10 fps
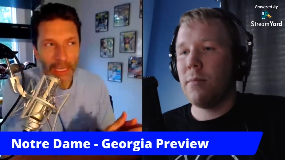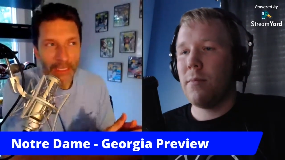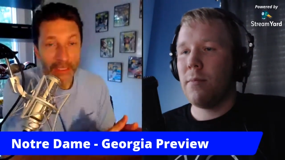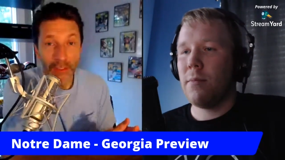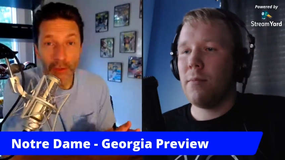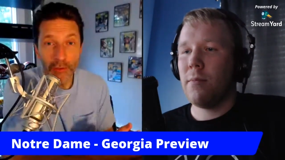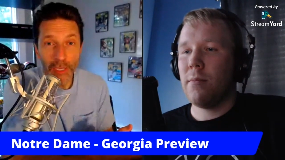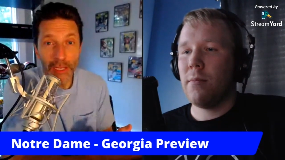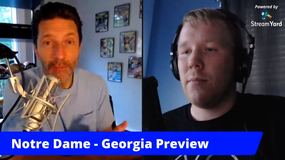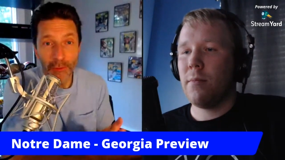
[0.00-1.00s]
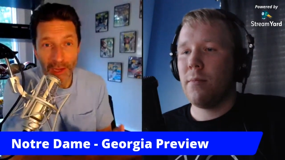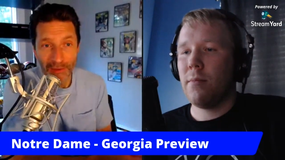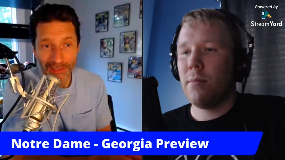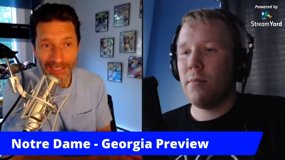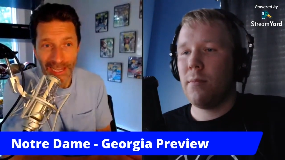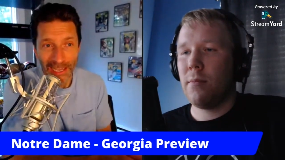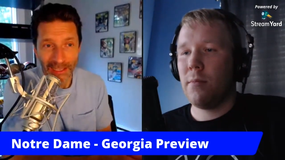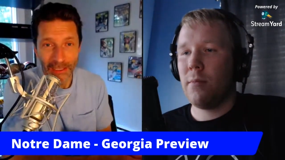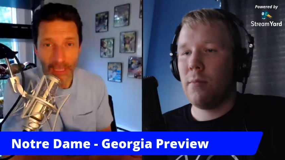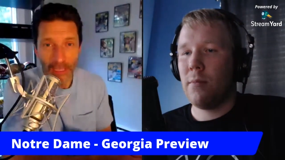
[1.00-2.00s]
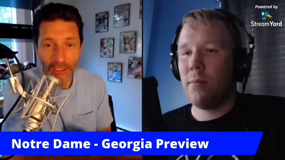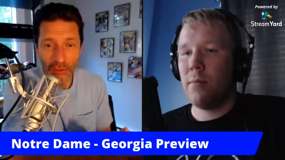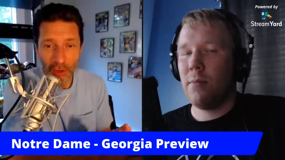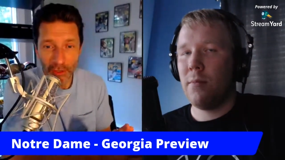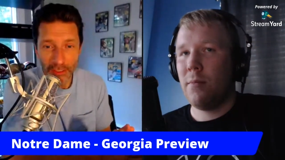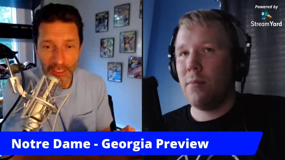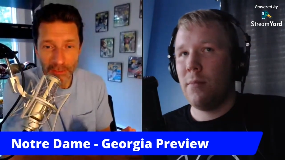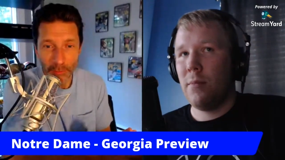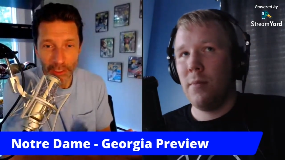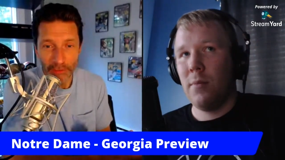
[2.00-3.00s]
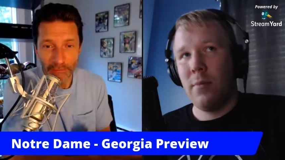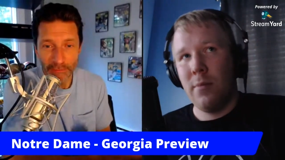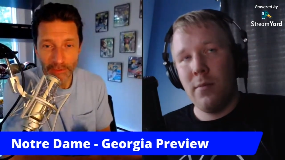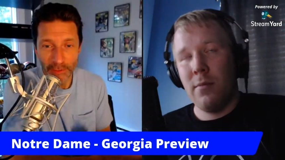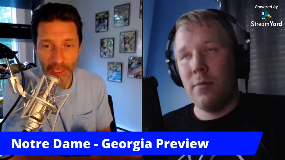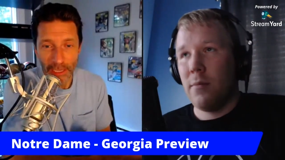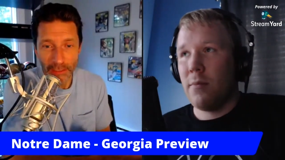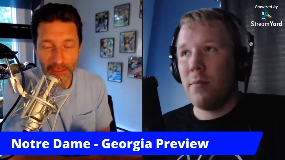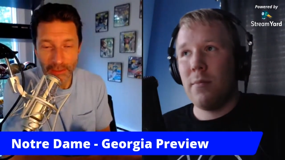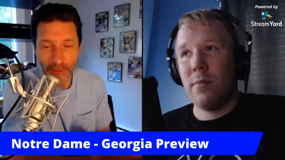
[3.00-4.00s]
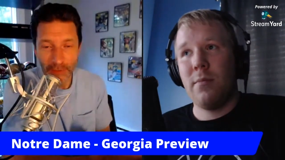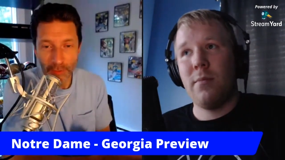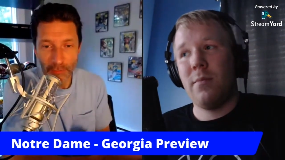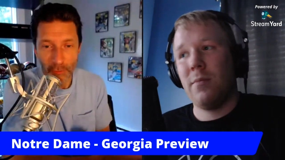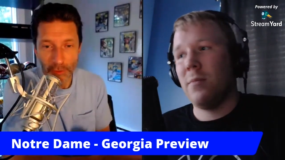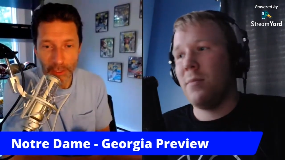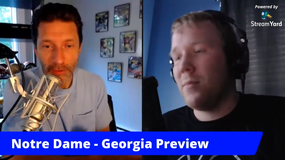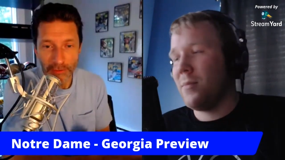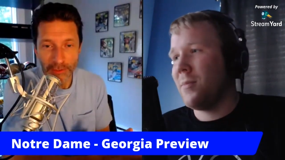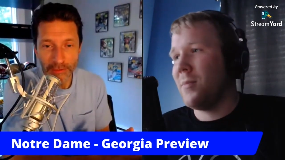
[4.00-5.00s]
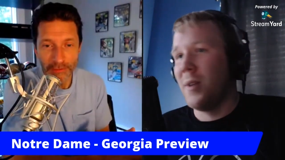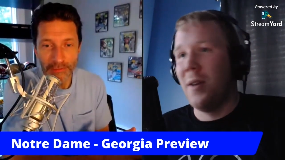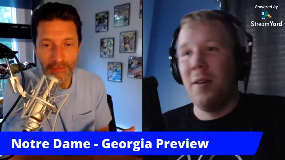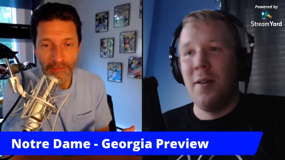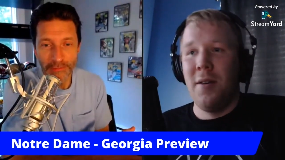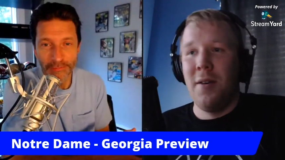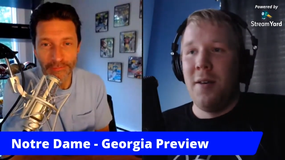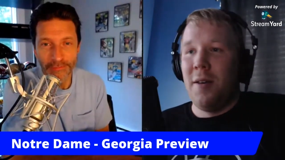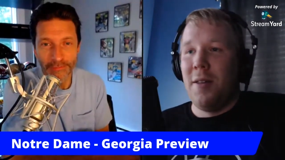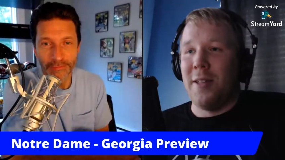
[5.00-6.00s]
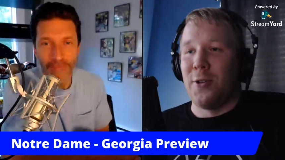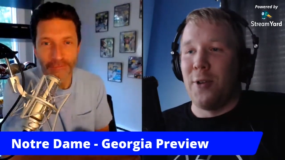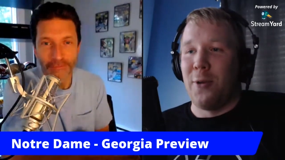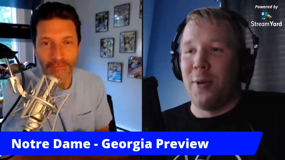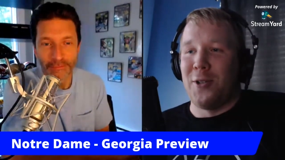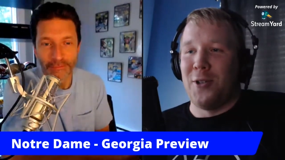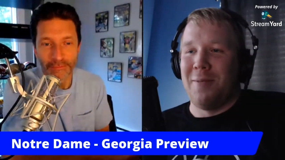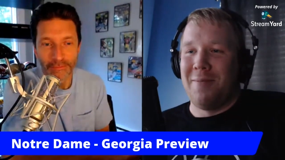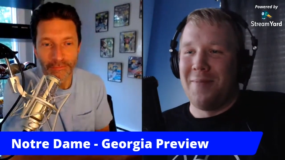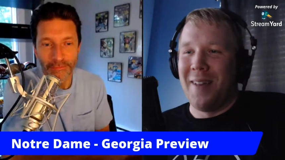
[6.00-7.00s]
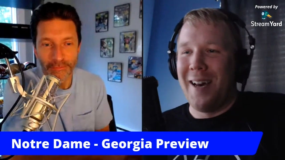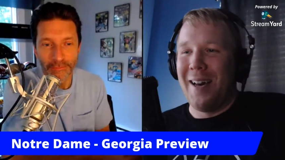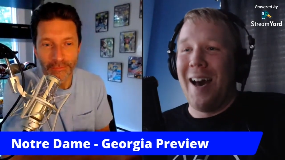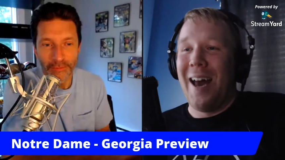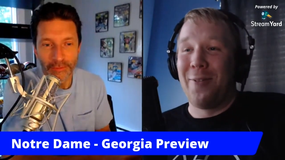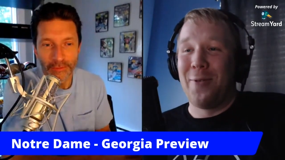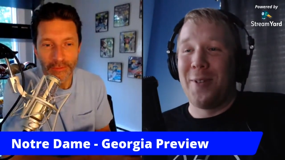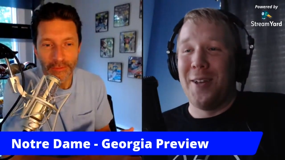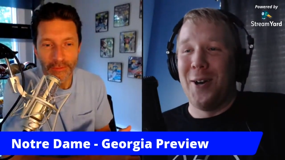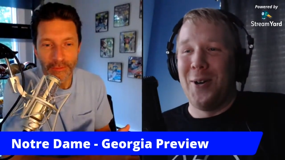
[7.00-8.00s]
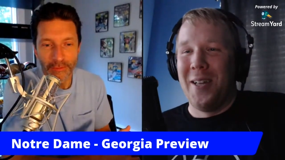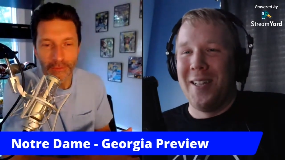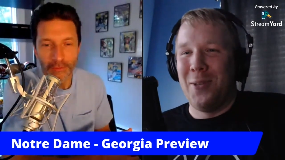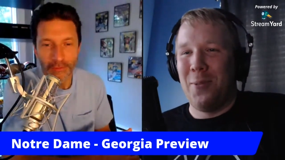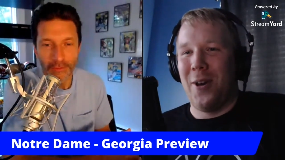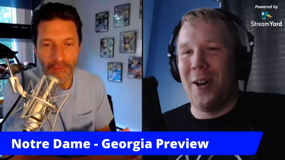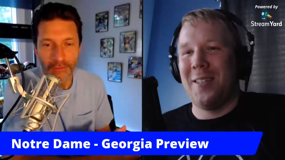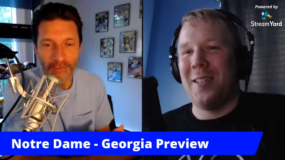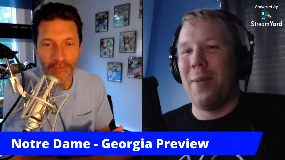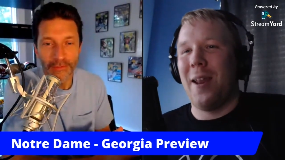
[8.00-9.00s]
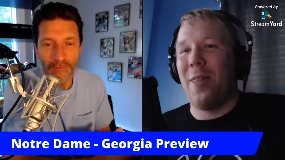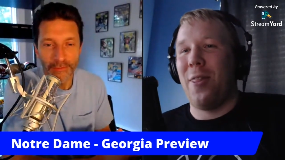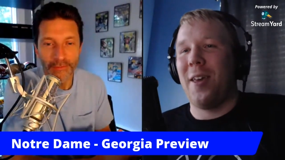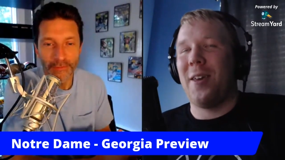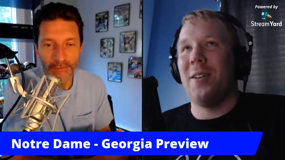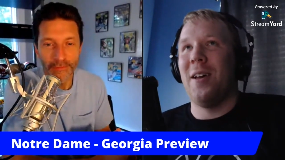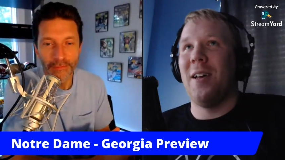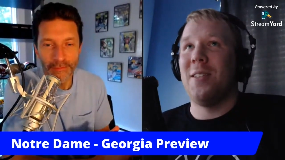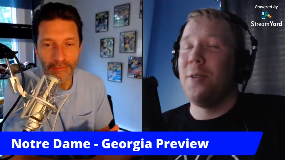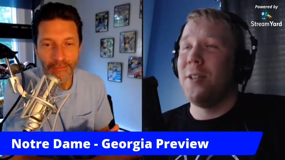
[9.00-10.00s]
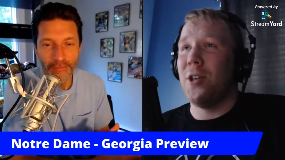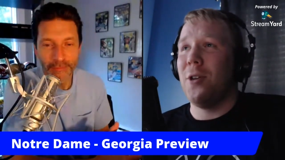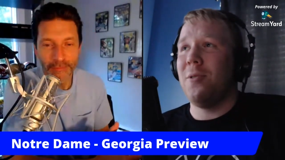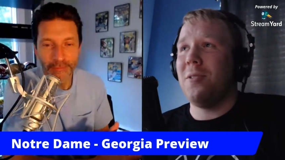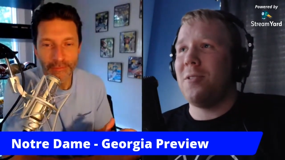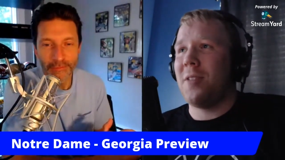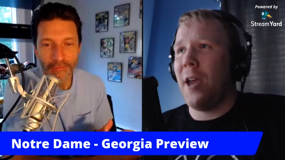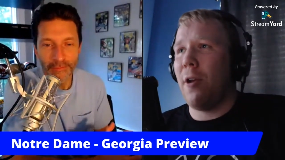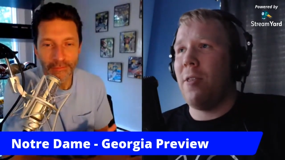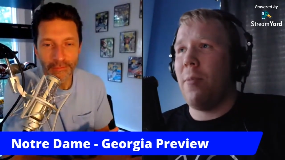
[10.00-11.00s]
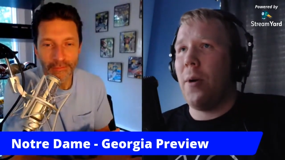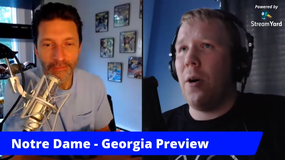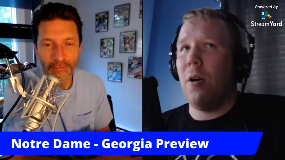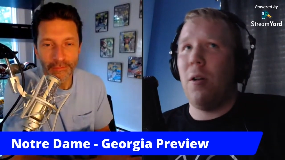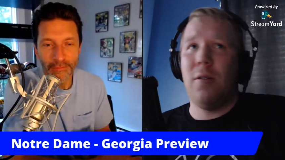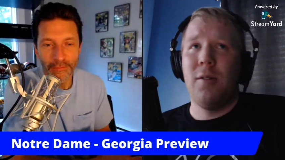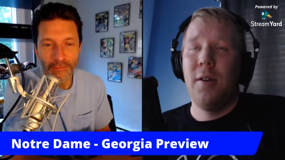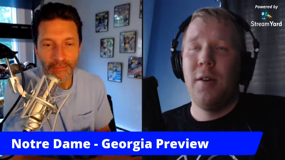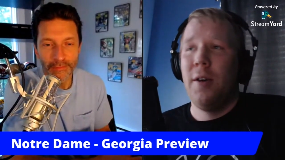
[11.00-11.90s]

Speaker 1: is the Notre Dame ground attack as strong as it's been the last 3 to 4 years?
Speaker 2: That's a great question. I don't really know, to be honest. I mean, I think Tony Jones carried the ball